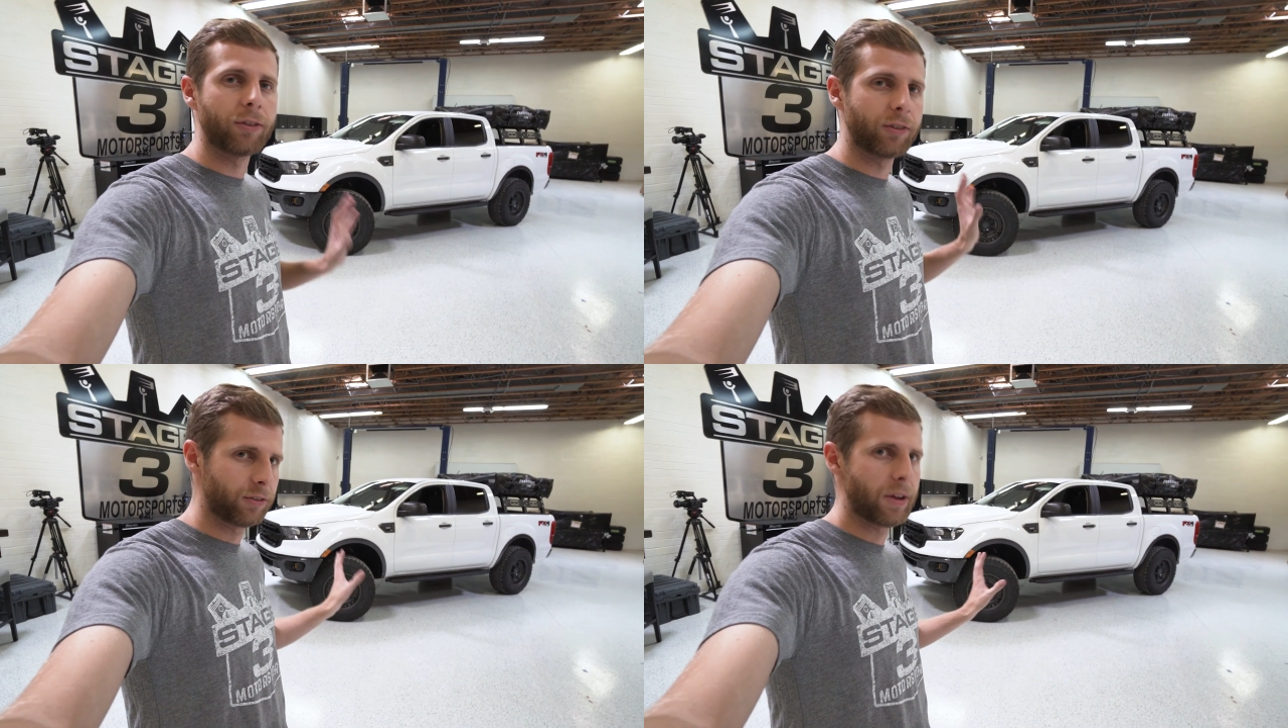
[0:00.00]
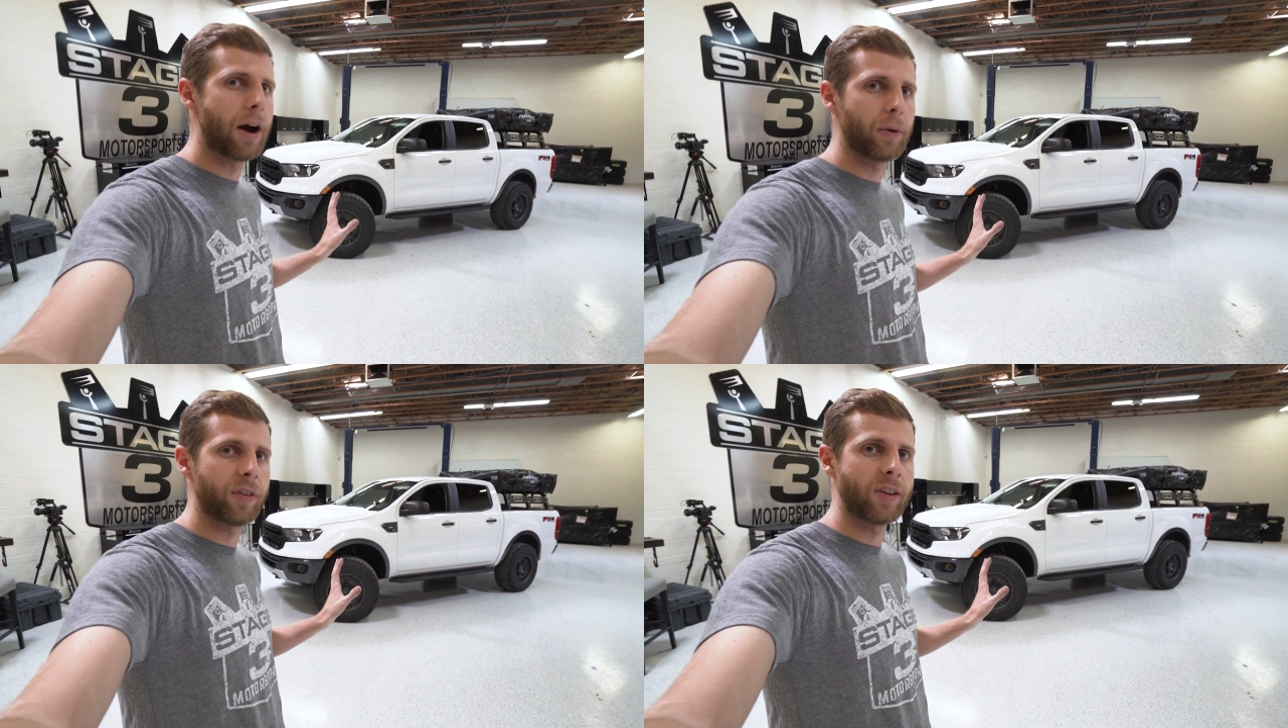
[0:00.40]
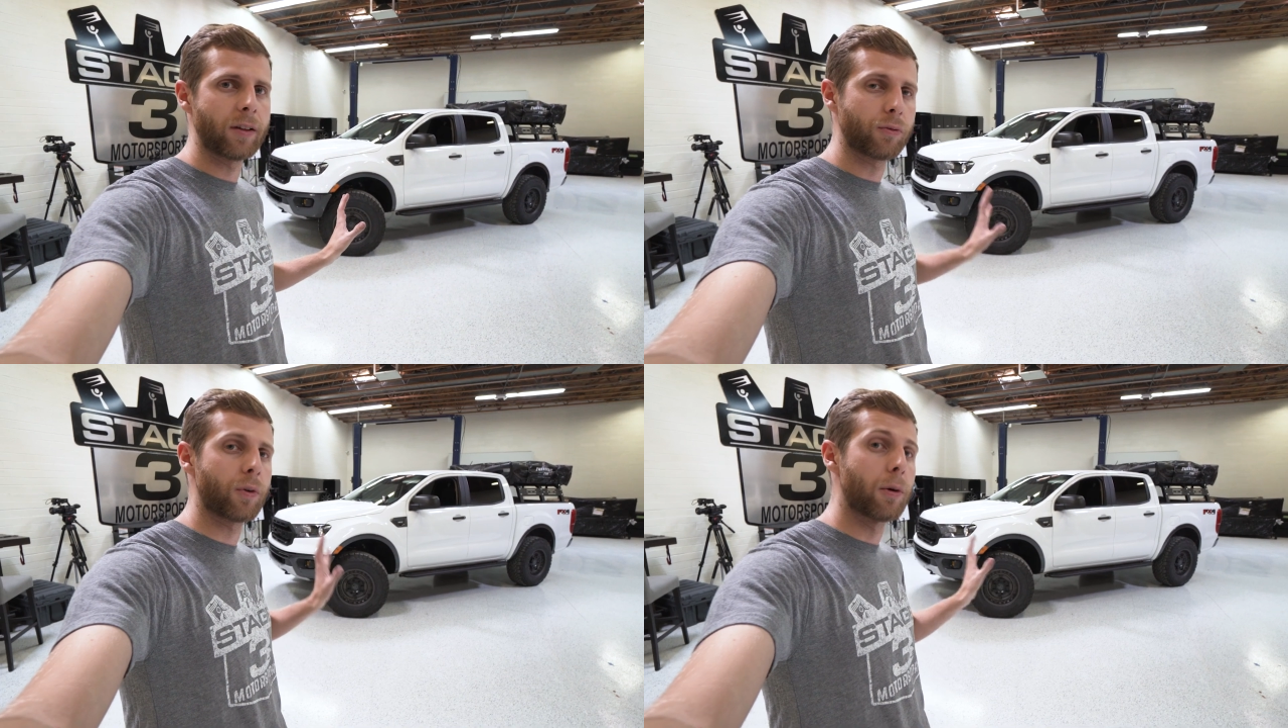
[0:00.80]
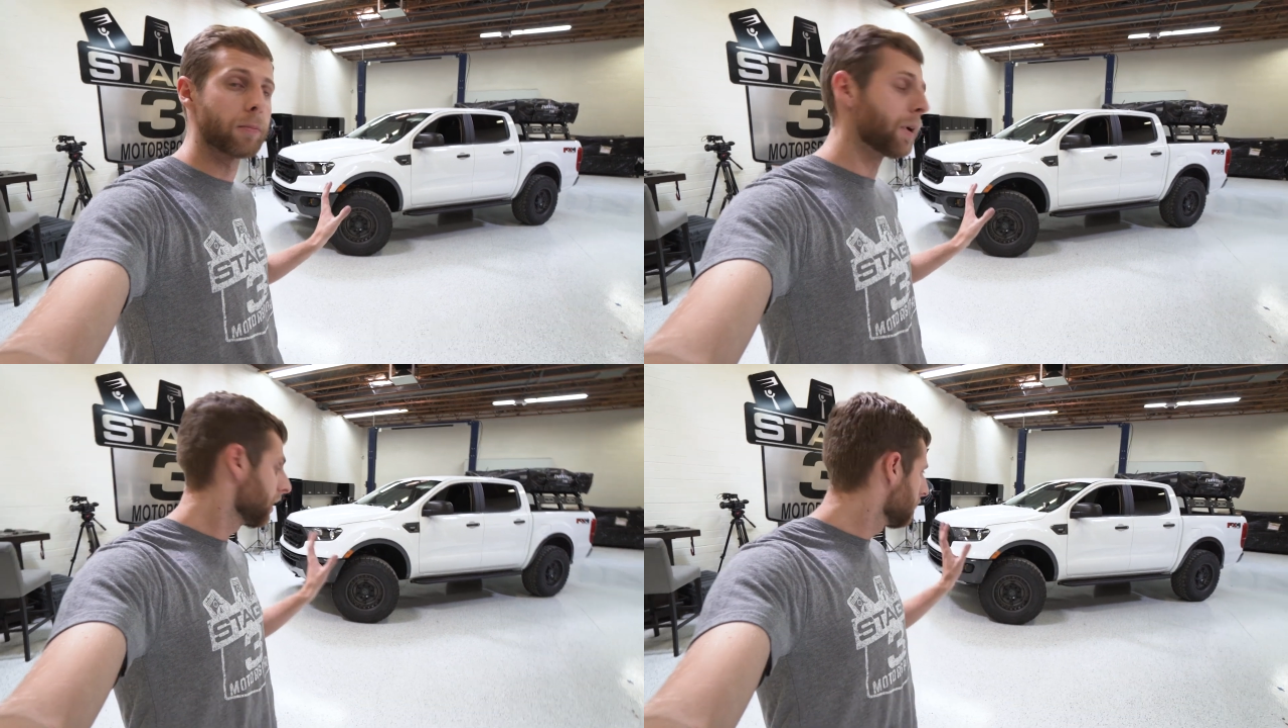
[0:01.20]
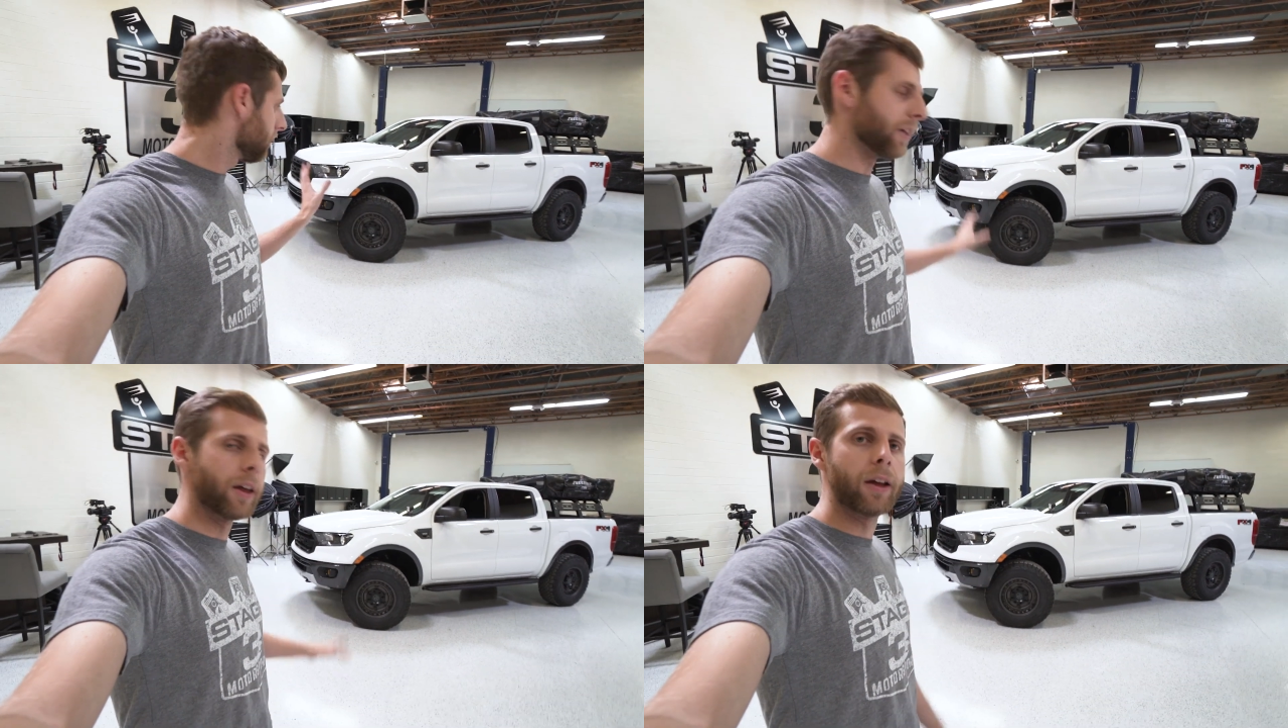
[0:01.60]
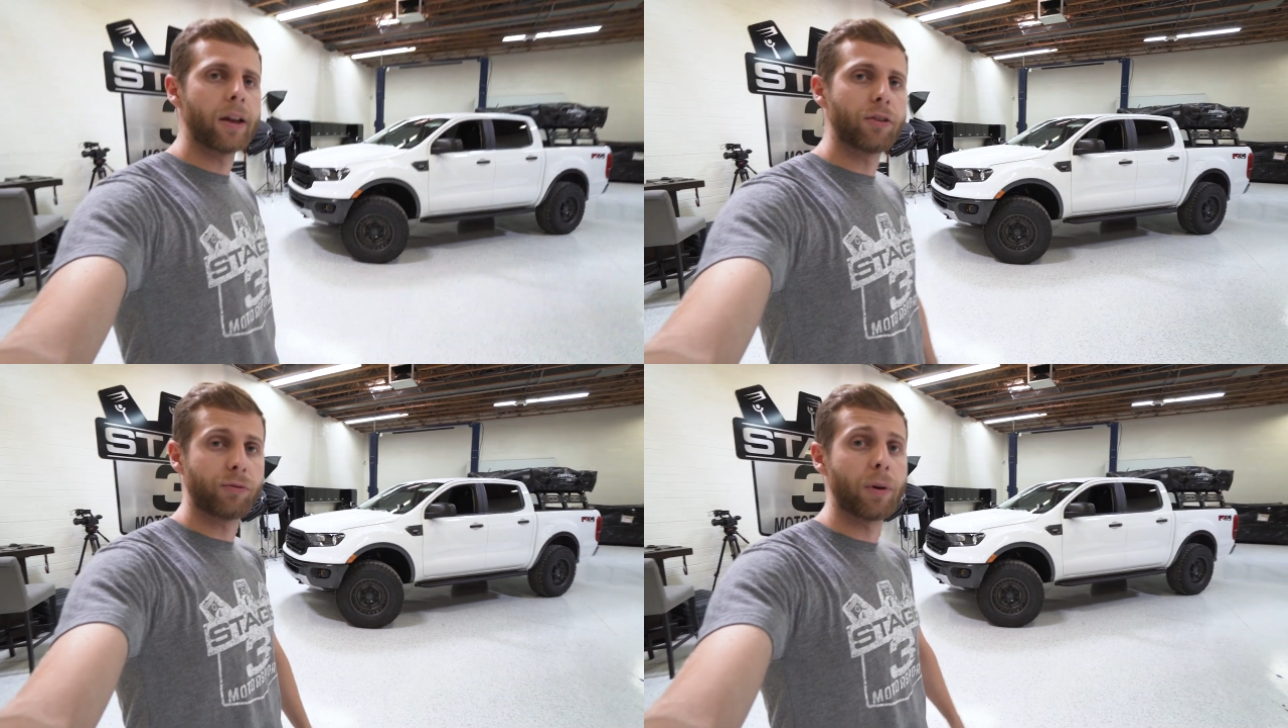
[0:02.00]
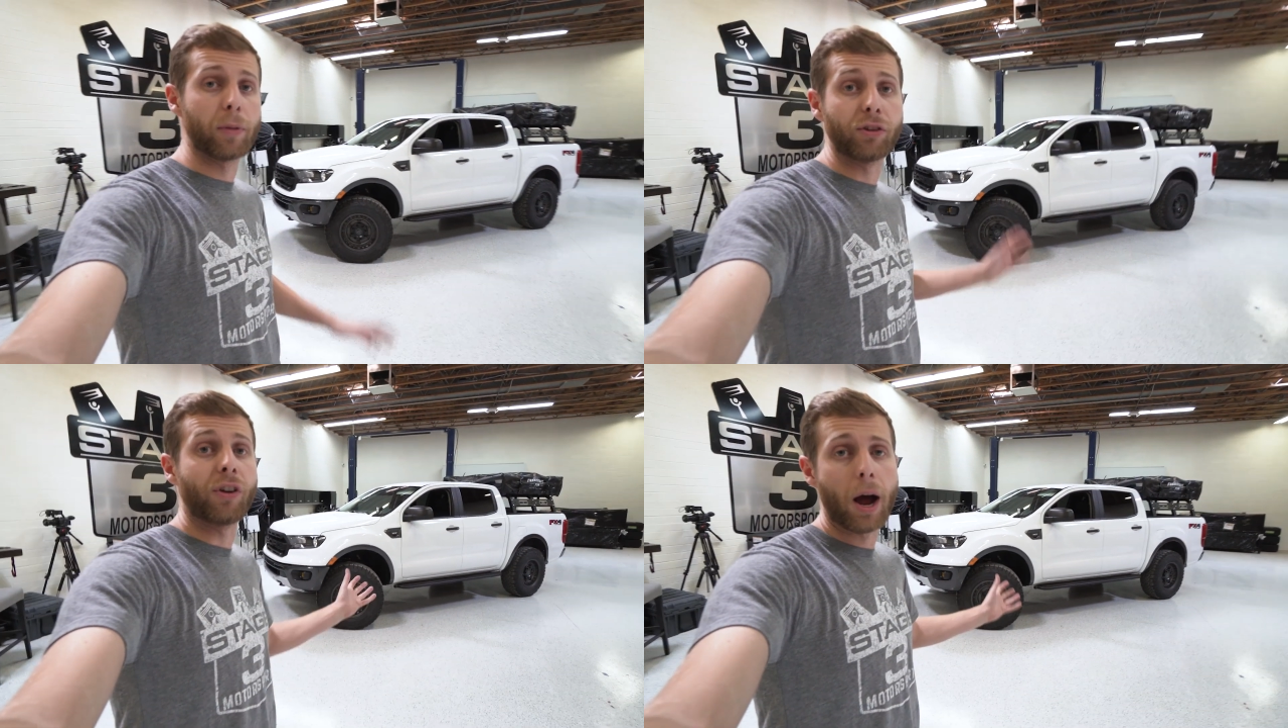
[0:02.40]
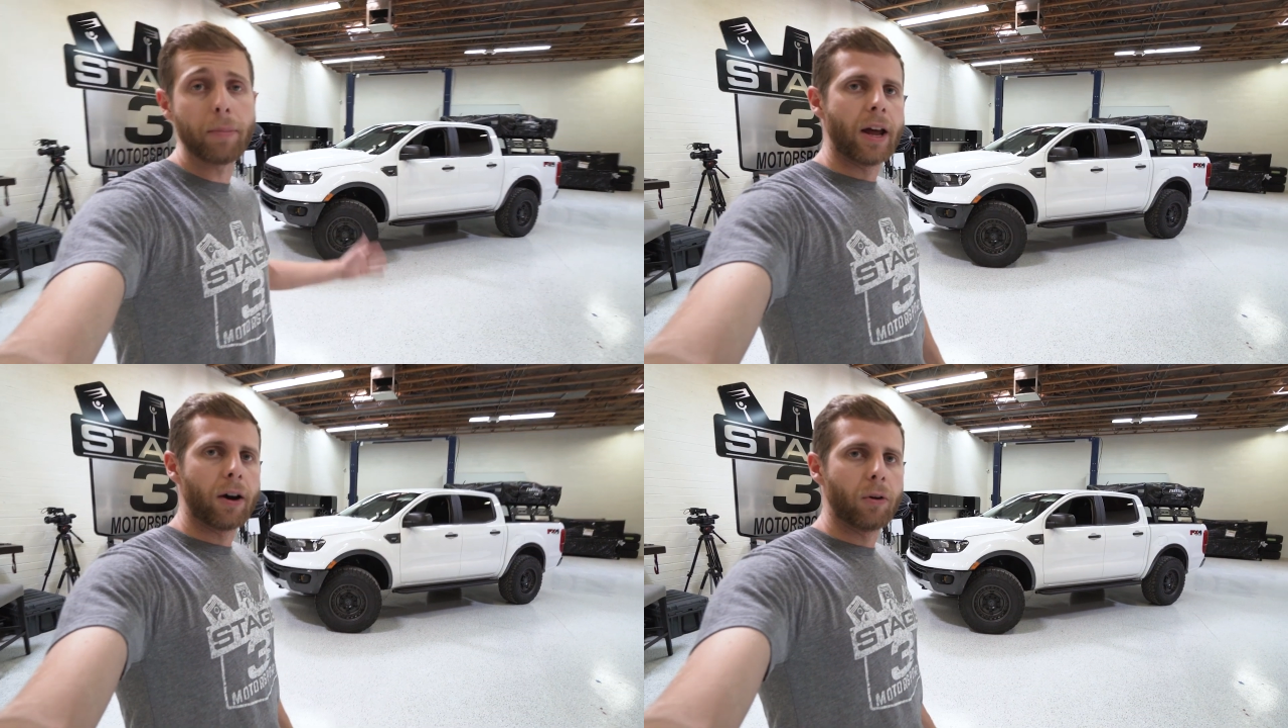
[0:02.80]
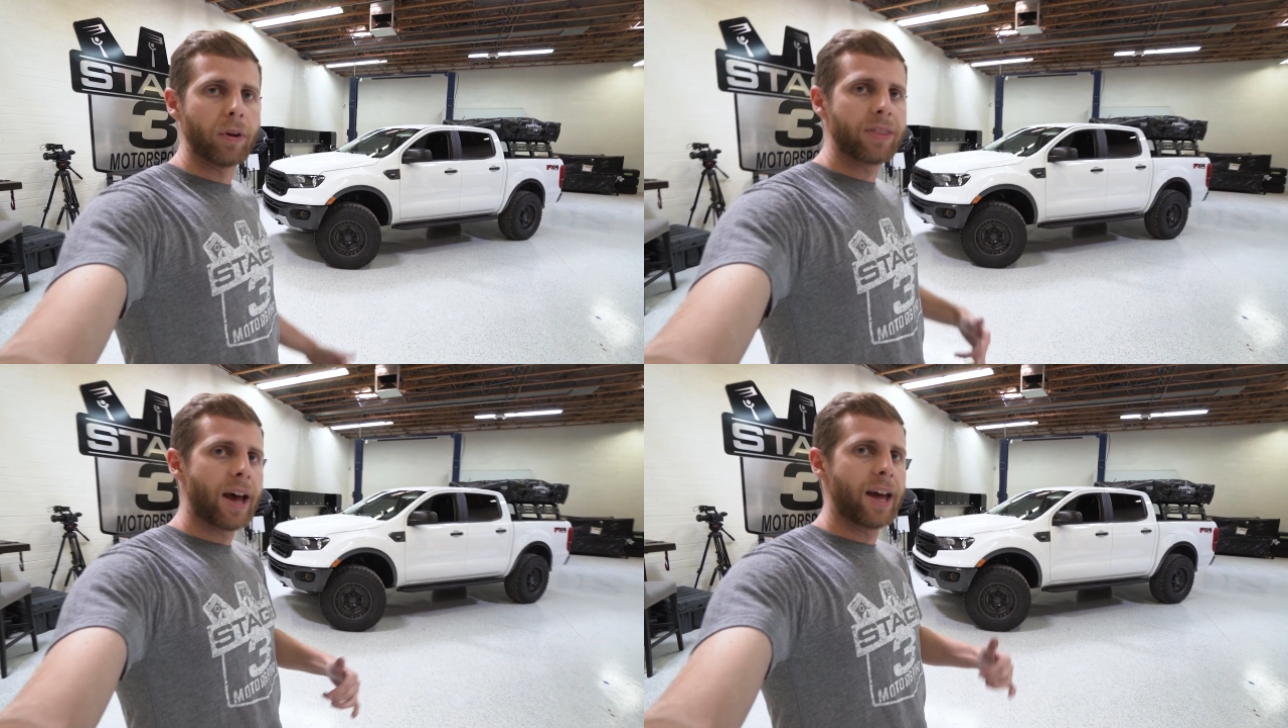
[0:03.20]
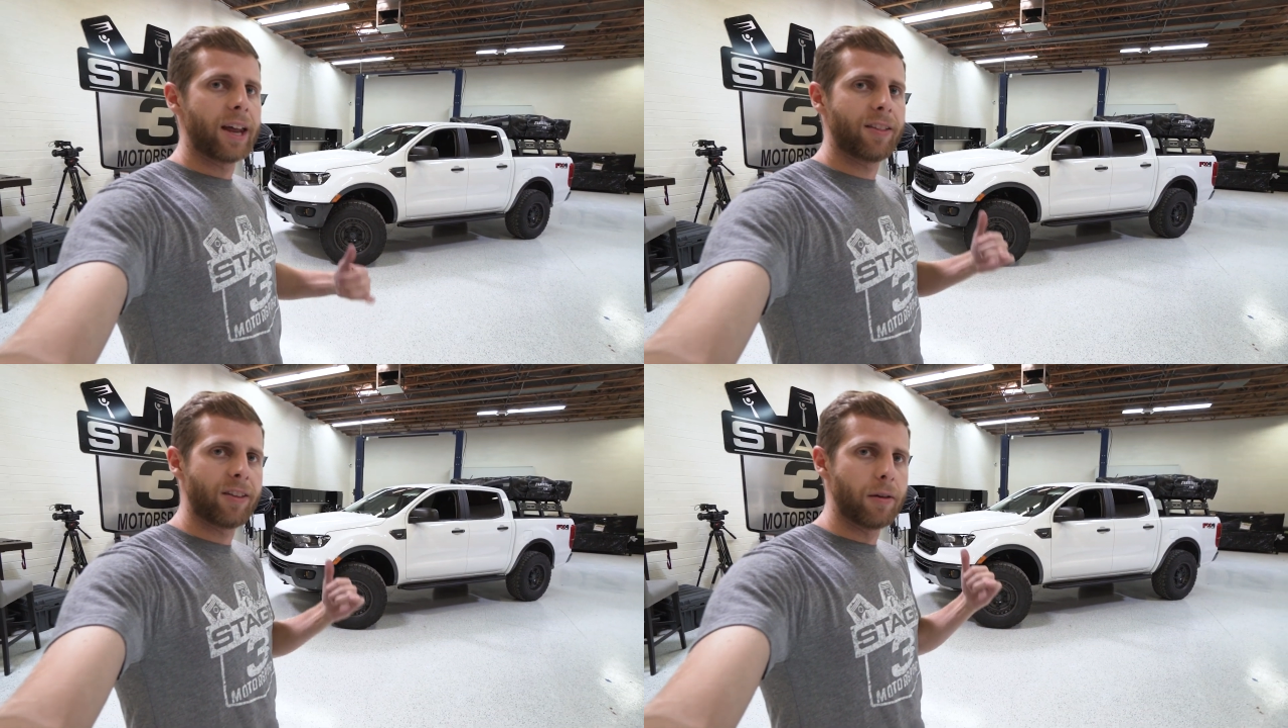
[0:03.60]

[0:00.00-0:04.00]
It's just how it sits from the shop. Now with that, it's